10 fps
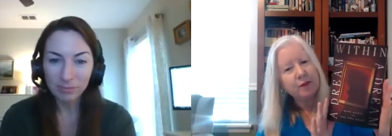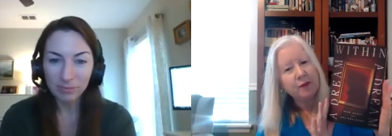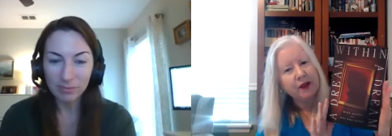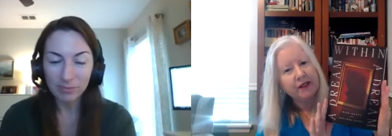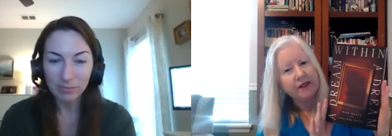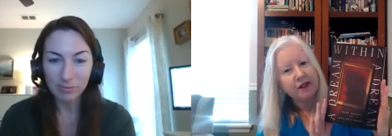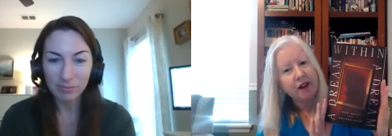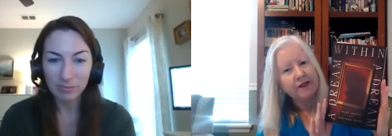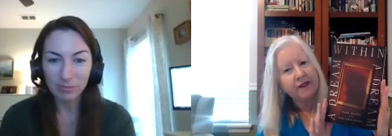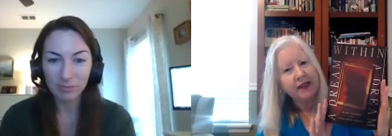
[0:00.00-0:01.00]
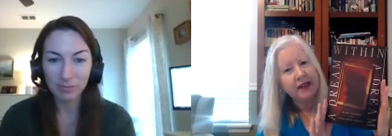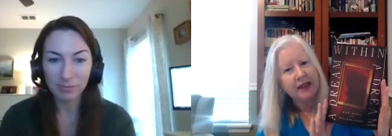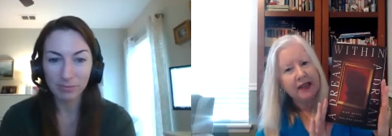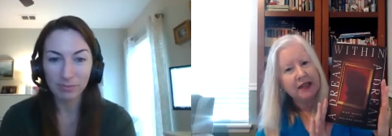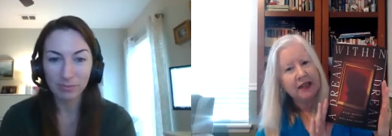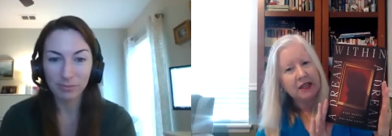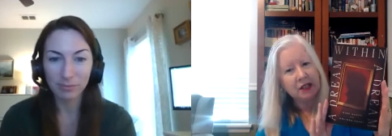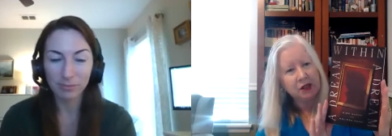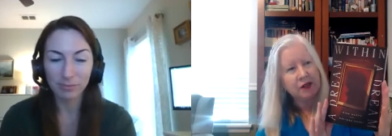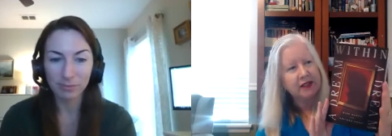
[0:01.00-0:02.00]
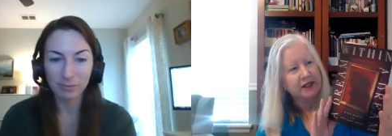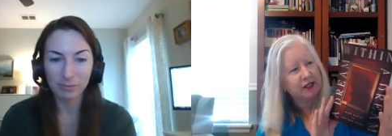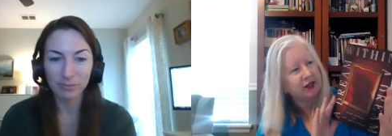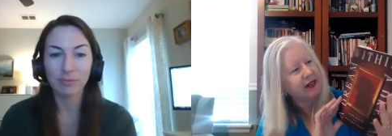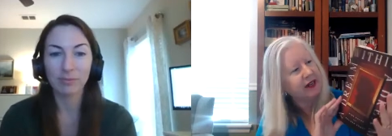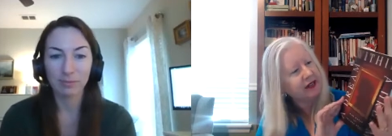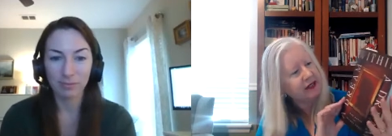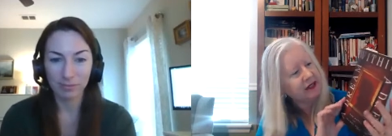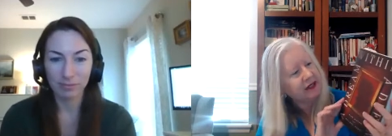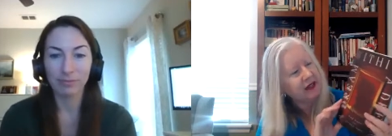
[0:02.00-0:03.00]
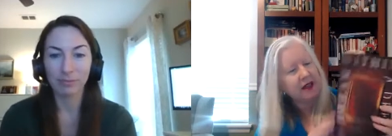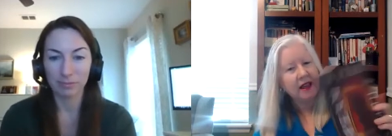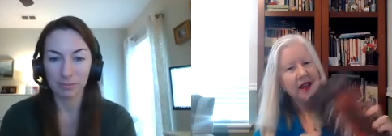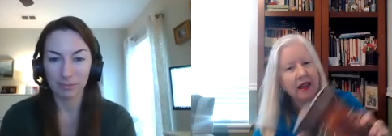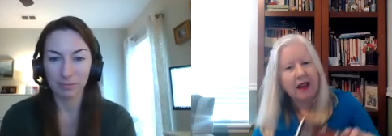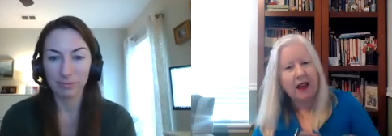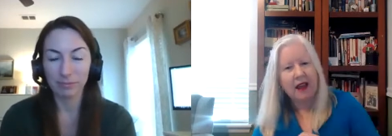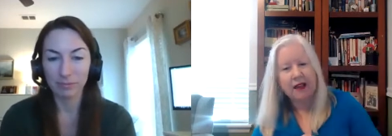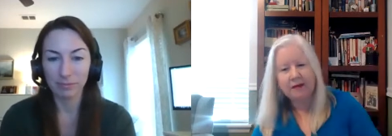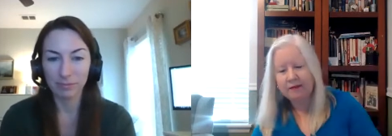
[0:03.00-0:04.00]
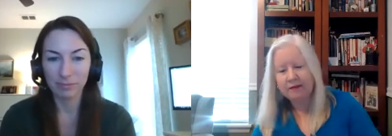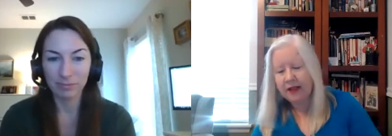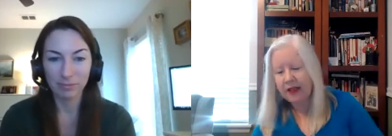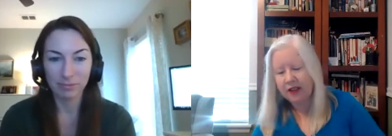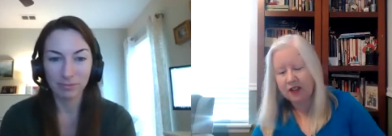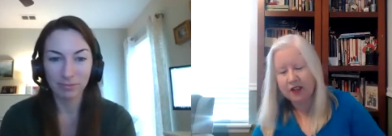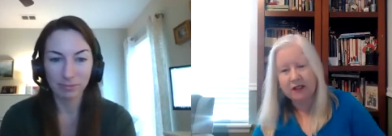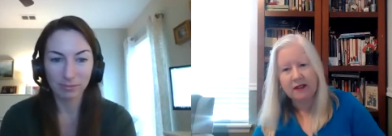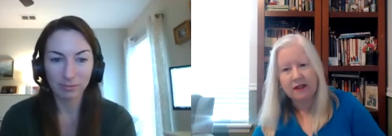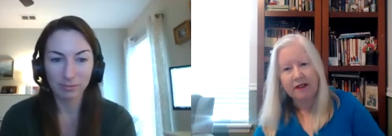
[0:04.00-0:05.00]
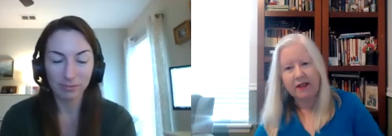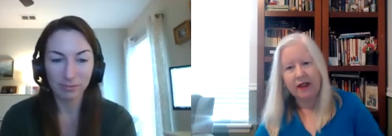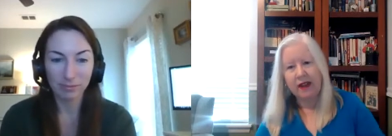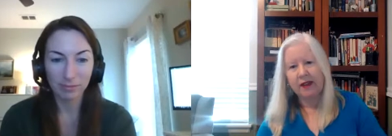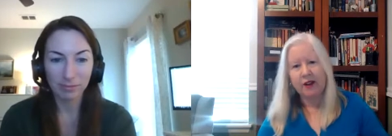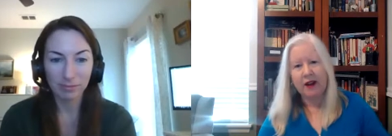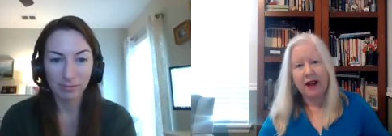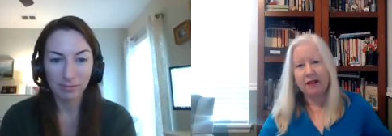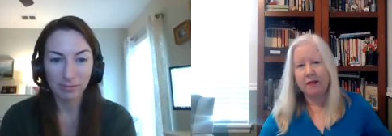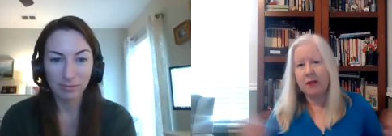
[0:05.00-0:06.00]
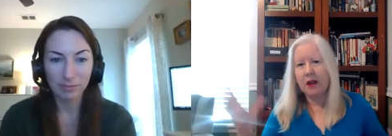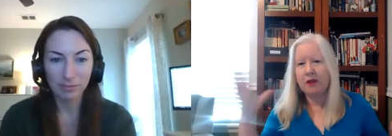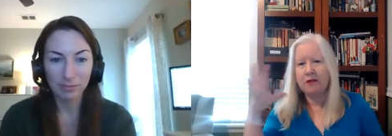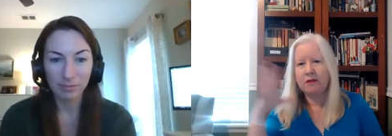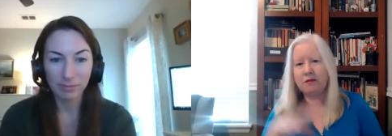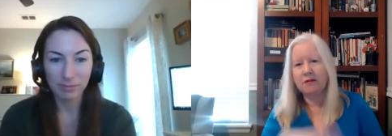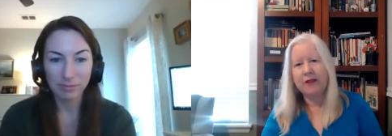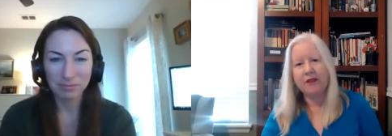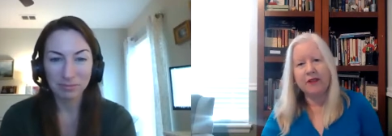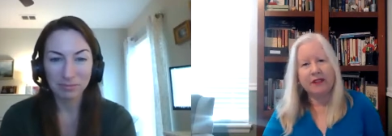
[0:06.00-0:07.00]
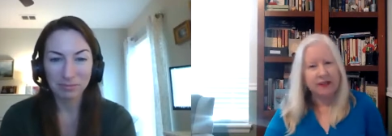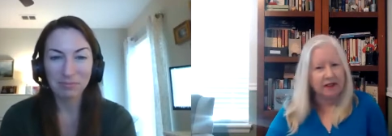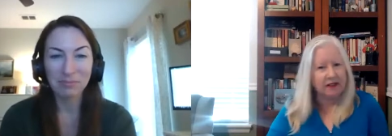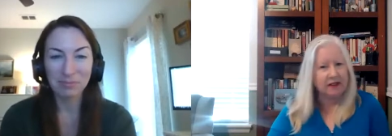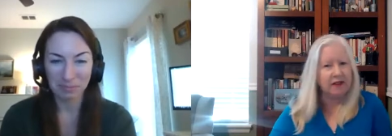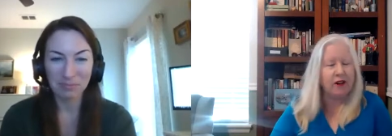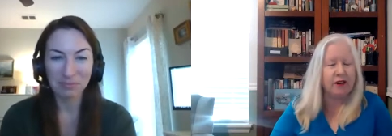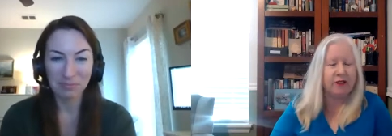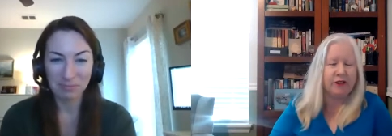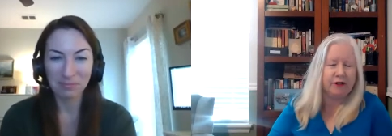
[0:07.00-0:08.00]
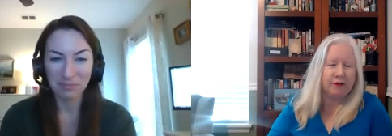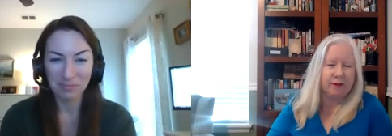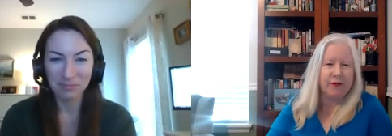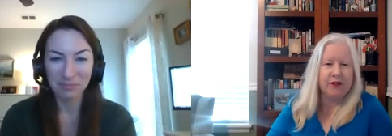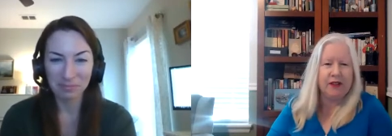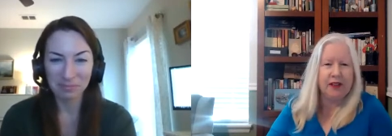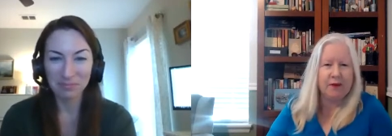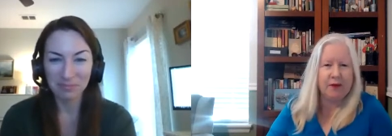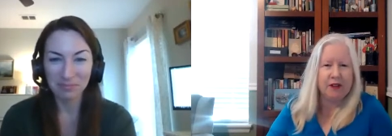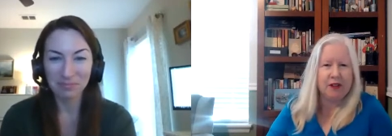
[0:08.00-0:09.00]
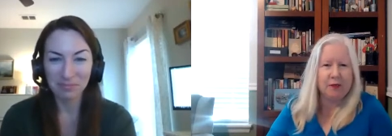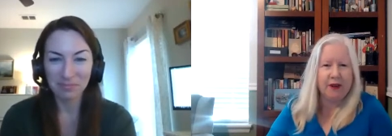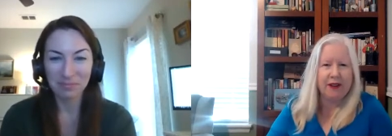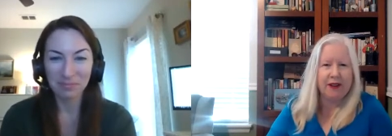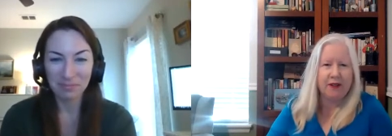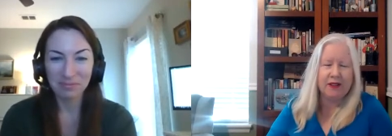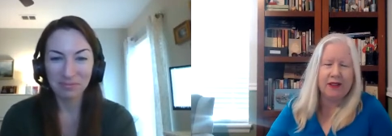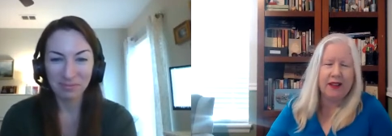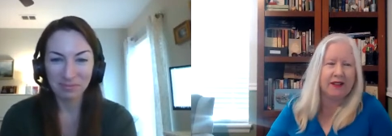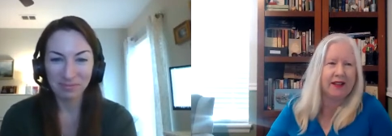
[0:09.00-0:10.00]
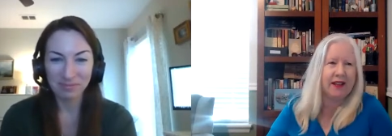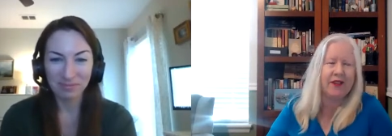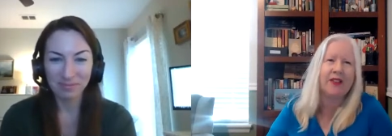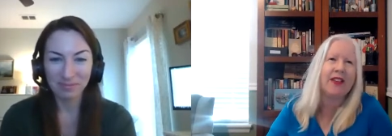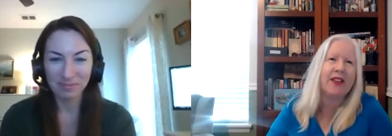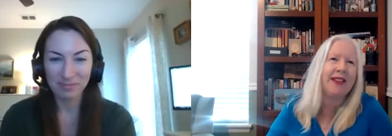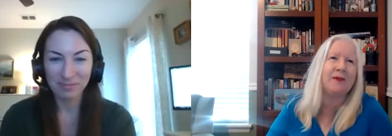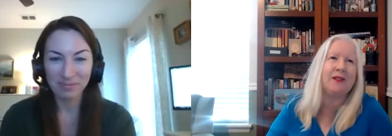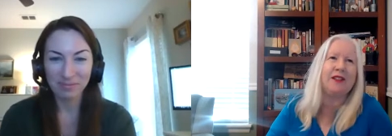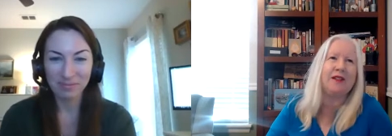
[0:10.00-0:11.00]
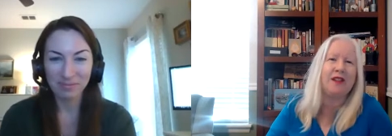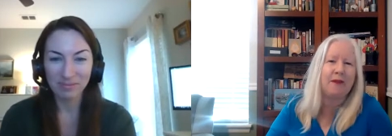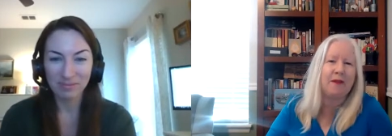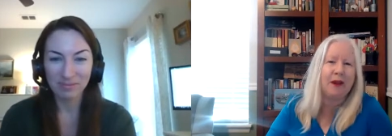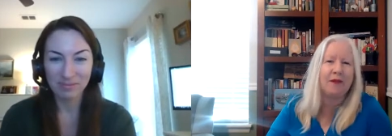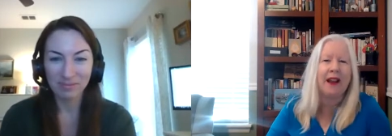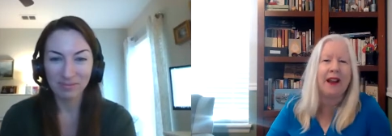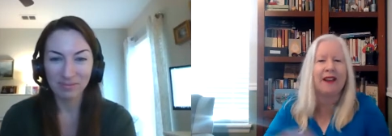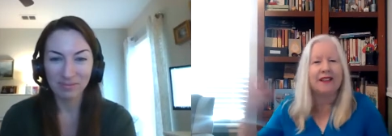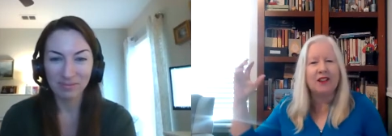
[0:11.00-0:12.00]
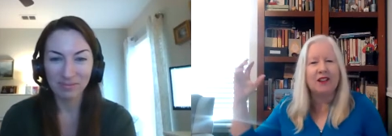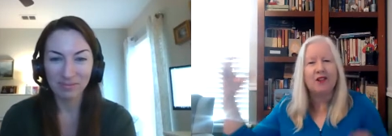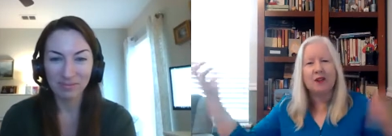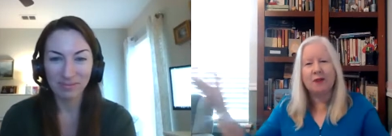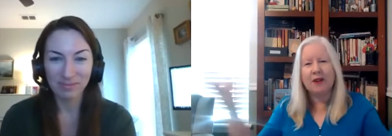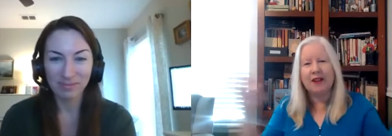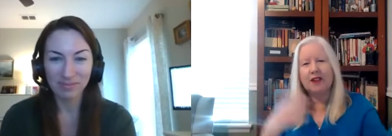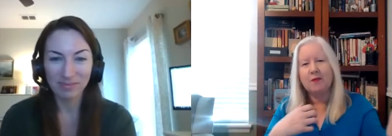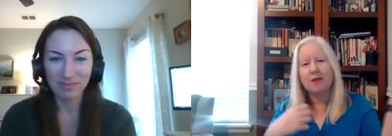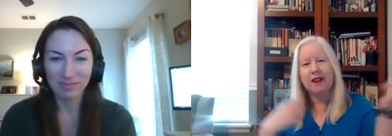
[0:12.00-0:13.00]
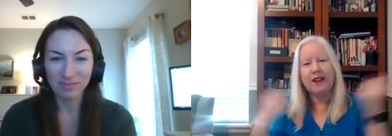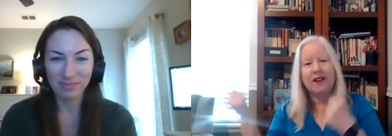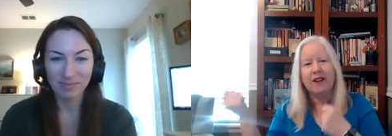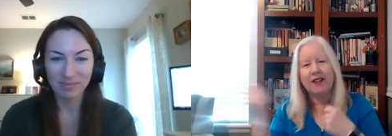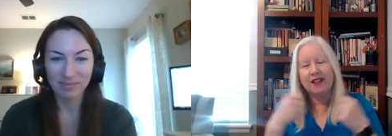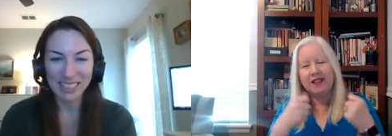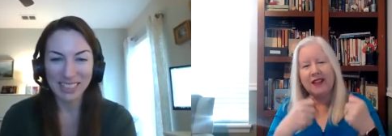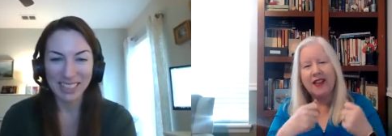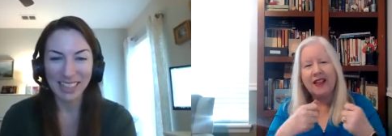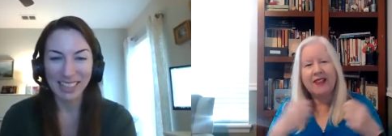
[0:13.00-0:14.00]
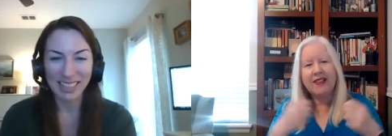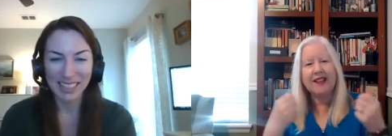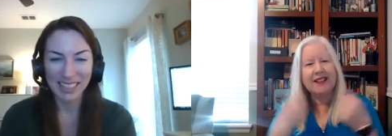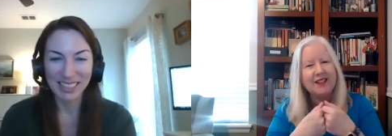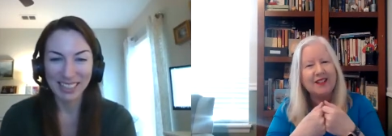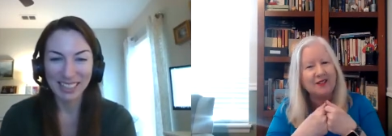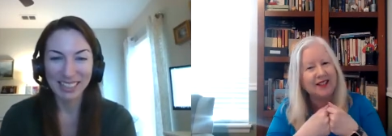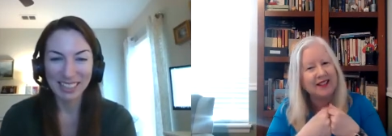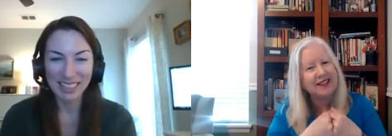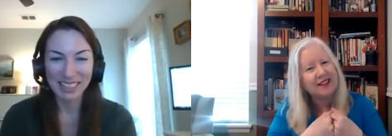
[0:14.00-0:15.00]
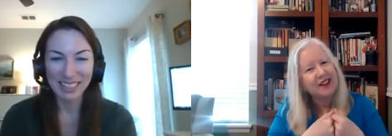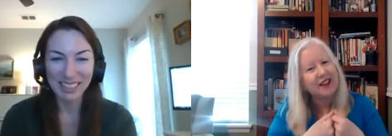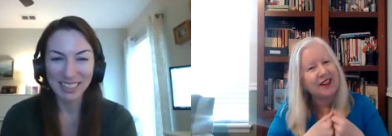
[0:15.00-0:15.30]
Speaker 1: book in the Coffey and Hill series Mm-hmm. Um, again, just love that Edgar Allan Poe references and the Gardner Museum and just bringing those things together. I think that's what's so fun about writing is that you just bring can bring in all these yeah. things that don't necessarily go